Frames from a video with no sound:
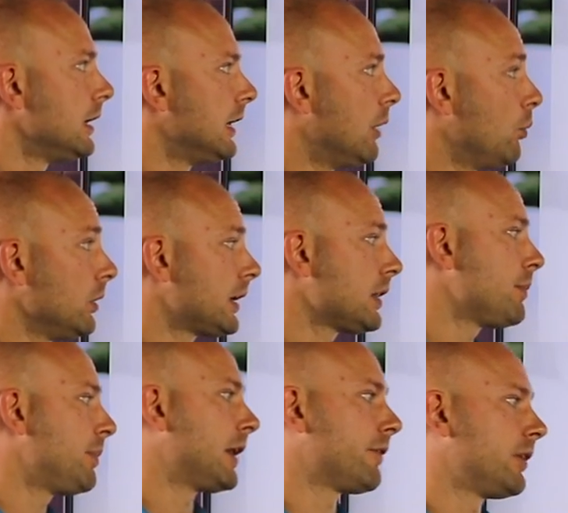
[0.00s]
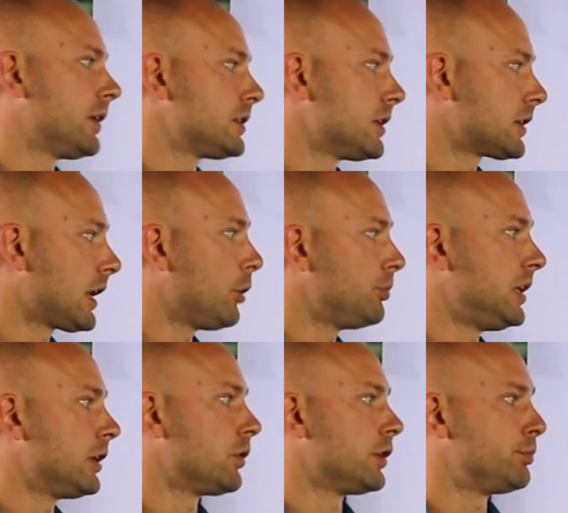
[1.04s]
Now when we look at the benefits, it's gonna help
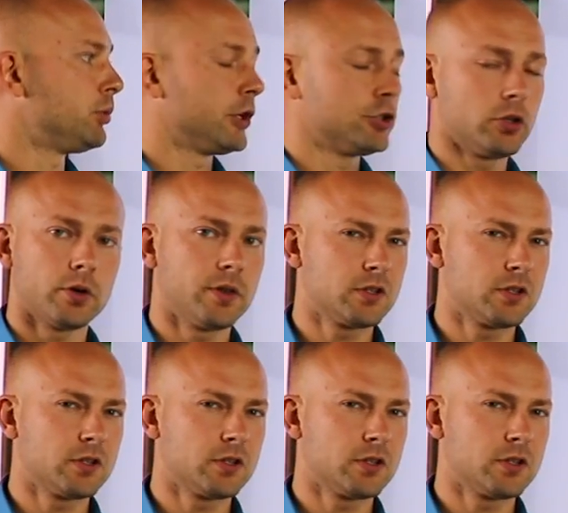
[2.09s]
decrease blood sugar.